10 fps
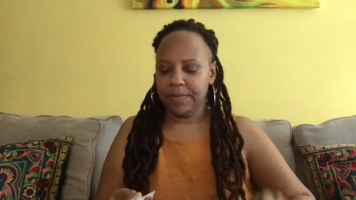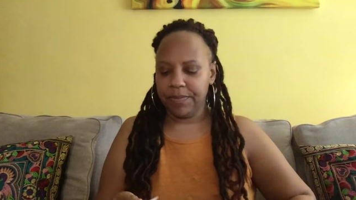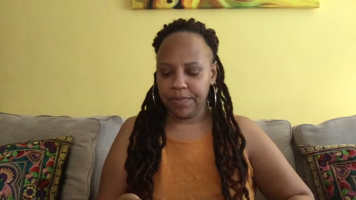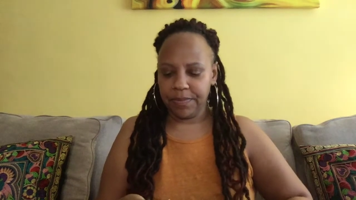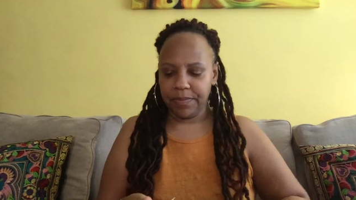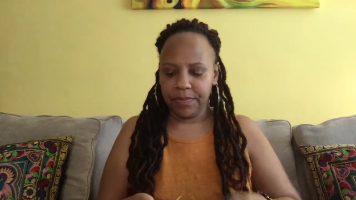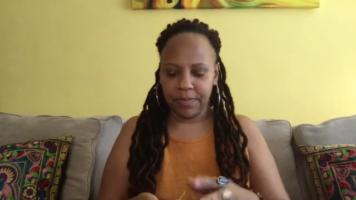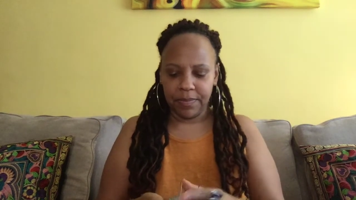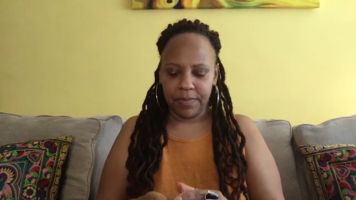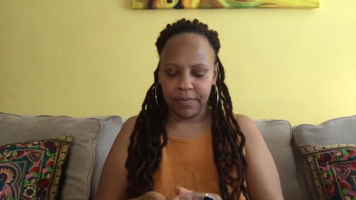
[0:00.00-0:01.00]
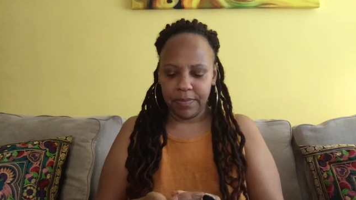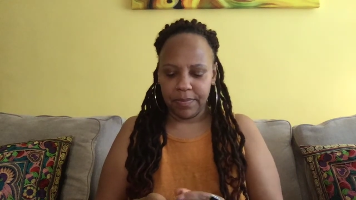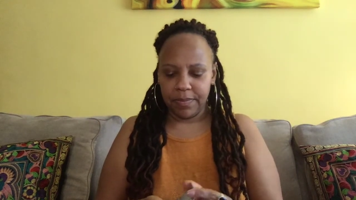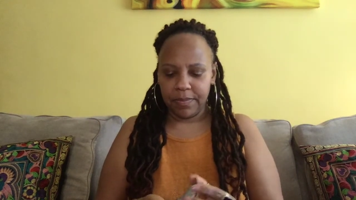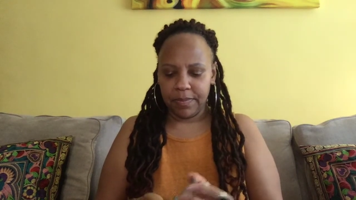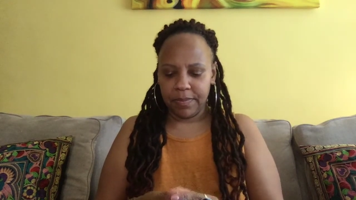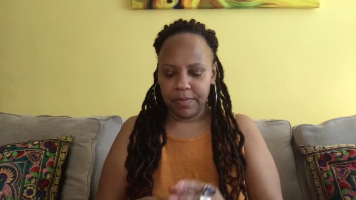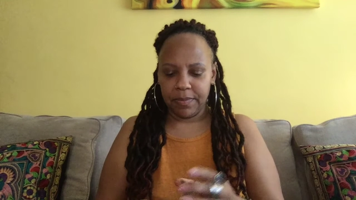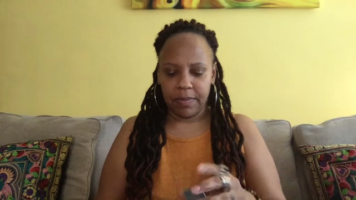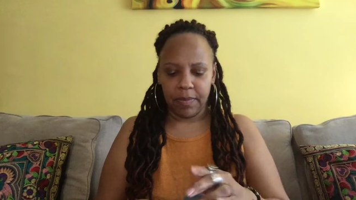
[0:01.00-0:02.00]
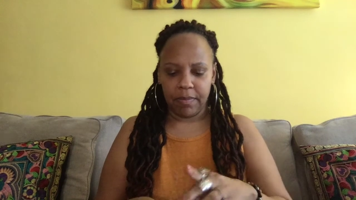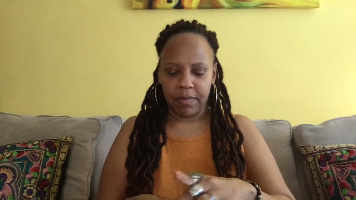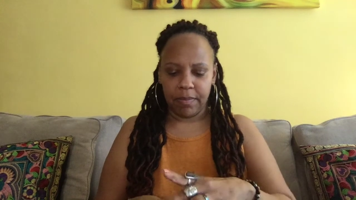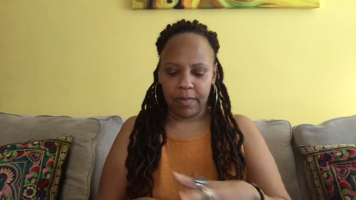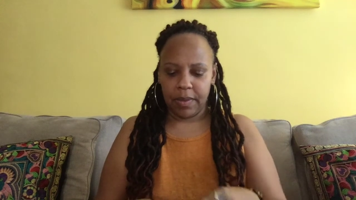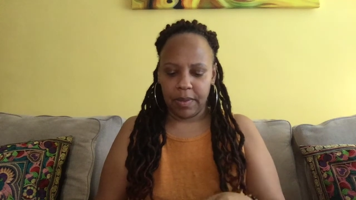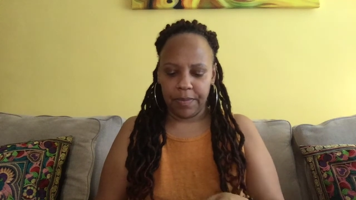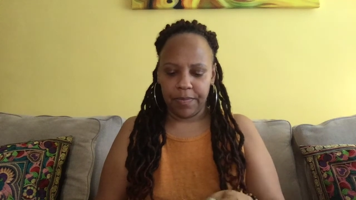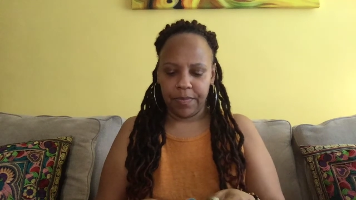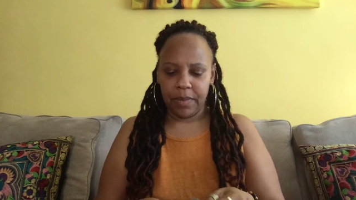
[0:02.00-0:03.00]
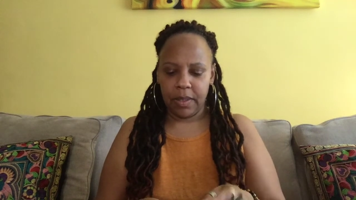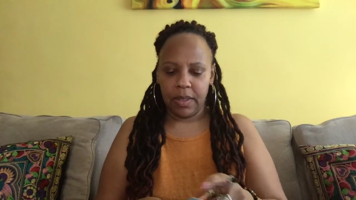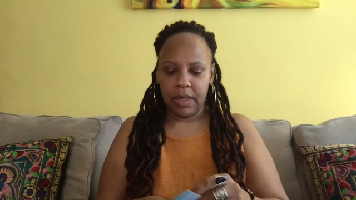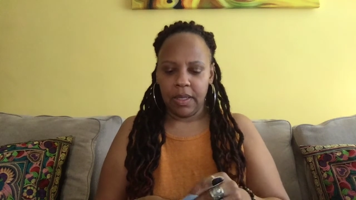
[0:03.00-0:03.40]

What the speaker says: Nobody speaks.